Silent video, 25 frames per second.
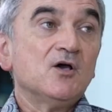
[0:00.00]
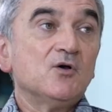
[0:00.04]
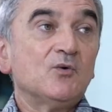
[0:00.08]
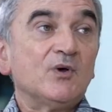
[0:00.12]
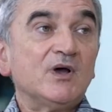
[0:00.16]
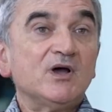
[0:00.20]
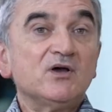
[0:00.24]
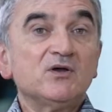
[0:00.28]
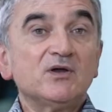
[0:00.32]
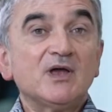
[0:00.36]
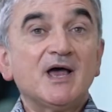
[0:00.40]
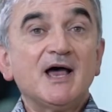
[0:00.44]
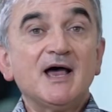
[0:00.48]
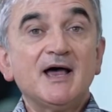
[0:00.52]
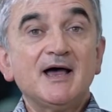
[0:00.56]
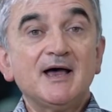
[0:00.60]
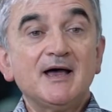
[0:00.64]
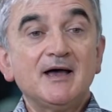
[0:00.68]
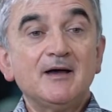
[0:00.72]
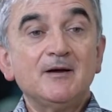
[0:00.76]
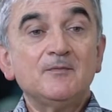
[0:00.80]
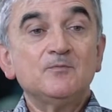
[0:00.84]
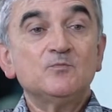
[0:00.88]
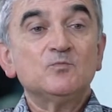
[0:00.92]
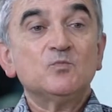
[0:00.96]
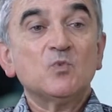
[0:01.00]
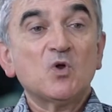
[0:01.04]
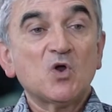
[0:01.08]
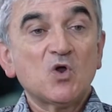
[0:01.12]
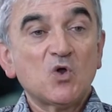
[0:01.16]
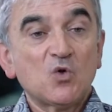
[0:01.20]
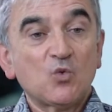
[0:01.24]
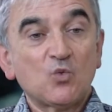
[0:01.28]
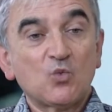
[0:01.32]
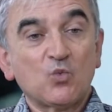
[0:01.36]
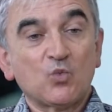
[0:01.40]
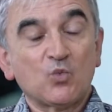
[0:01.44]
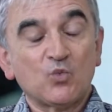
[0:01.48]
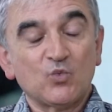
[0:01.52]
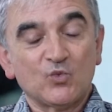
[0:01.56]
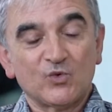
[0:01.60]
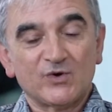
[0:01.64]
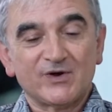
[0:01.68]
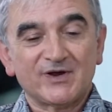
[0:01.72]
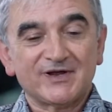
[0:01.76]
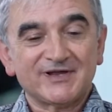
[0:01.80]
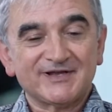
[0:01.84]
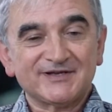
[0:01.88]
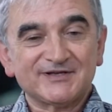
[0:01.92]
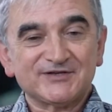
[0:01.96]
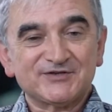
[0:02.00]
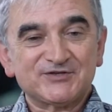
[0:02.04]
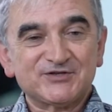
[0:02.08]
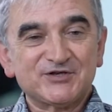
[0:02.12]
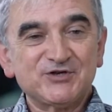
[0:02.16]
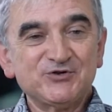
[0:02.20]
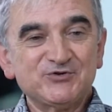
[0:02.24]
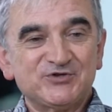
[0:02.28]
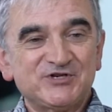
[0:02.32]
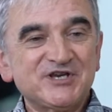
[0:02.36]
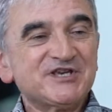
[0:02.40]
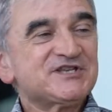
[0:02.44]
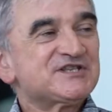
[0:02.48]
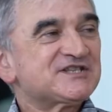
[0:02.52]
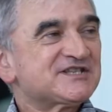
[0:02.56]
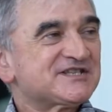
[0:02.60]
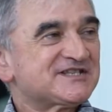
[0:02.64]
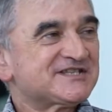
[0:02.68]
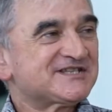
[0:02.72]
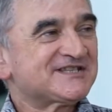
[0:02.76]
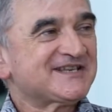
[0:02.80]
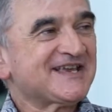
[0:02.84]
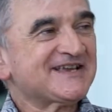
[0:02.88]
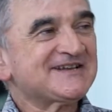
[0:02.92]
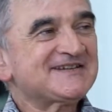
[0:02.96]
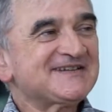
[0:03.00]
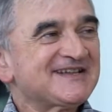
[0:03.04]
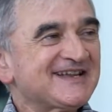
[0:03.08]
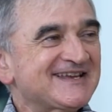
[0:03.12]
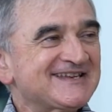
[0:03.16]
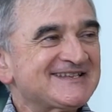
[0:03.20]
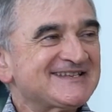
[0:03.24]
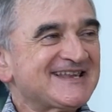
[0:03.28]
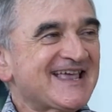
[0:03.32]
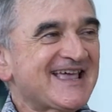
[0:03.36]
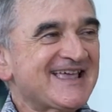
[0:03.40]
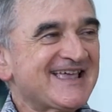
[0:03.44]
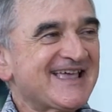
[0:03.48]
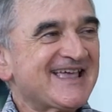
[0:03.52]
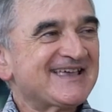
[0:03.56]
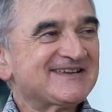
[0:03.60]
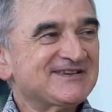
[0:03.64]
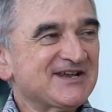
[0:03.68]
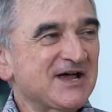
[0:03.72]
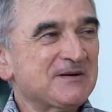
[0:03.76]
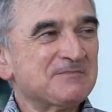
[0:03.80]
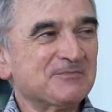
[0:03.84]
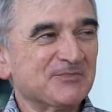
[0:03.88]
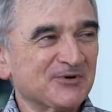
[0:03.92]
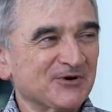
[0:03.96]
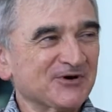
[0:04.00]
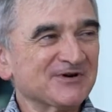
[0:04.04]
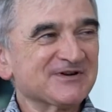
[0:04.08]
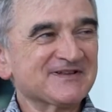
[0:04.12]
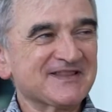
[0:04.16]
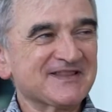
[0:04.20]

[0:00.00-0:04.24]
Well, um, to just suddenly say a number,